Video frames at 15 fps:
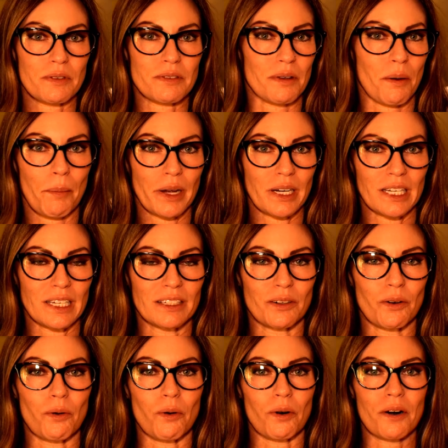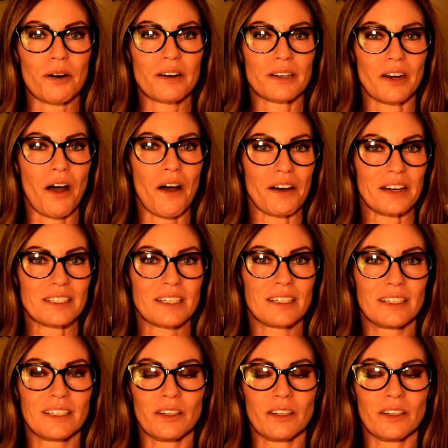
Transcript: with somebody or not.